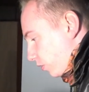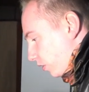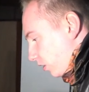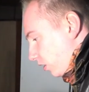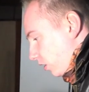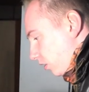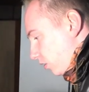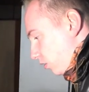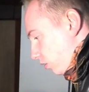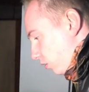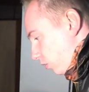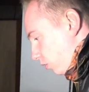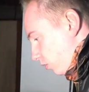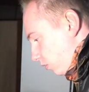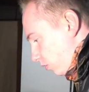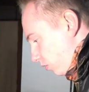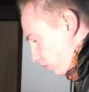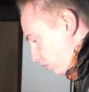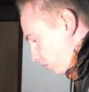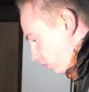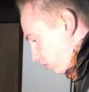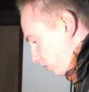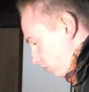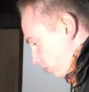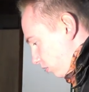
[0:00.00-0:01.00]
in there too.
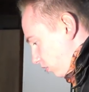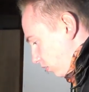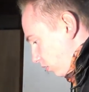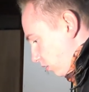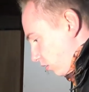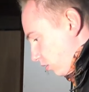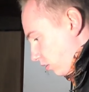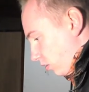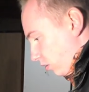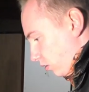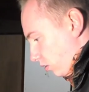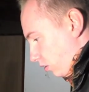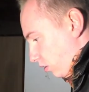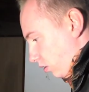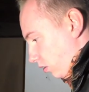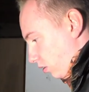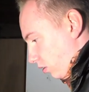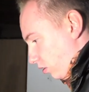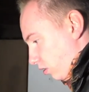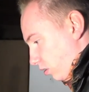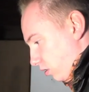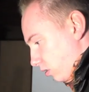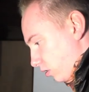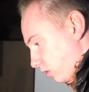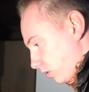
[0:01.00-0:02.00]

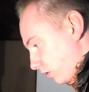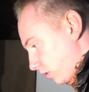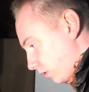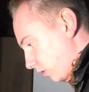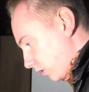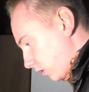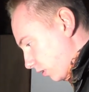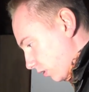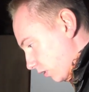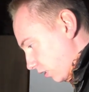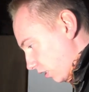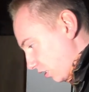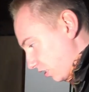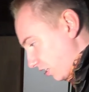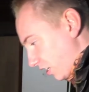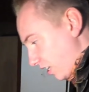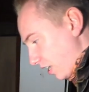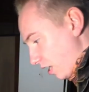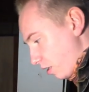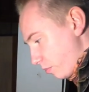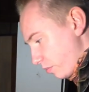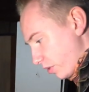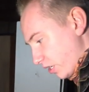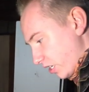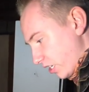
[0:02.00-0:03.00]
Uh, there's a
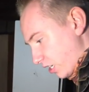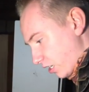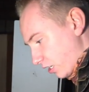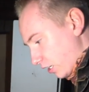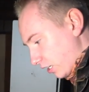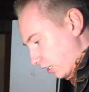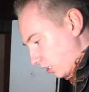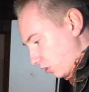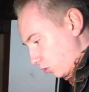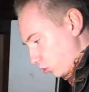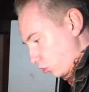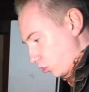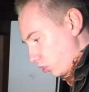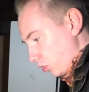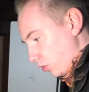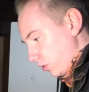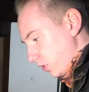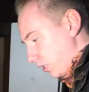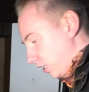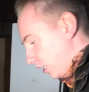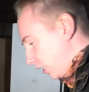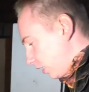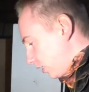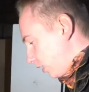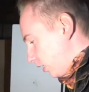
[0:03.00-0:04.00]
name in there, I cannot show you
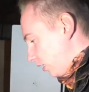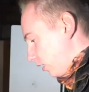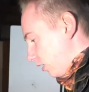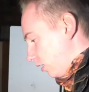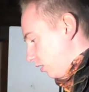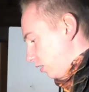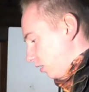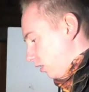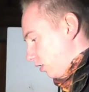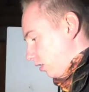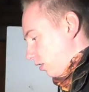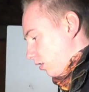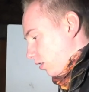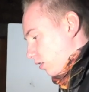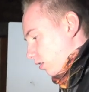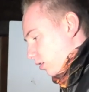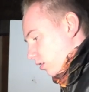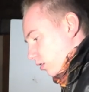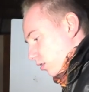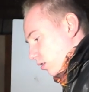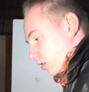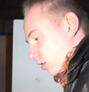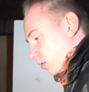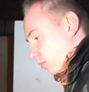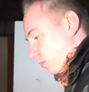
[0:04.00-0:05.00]
that.
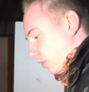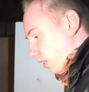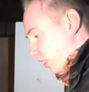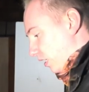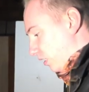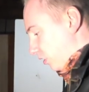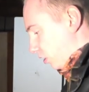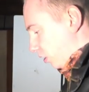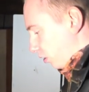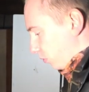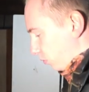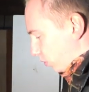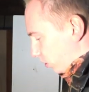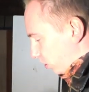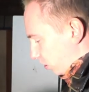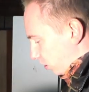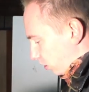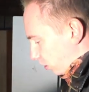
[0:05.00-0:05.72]
But let's see what the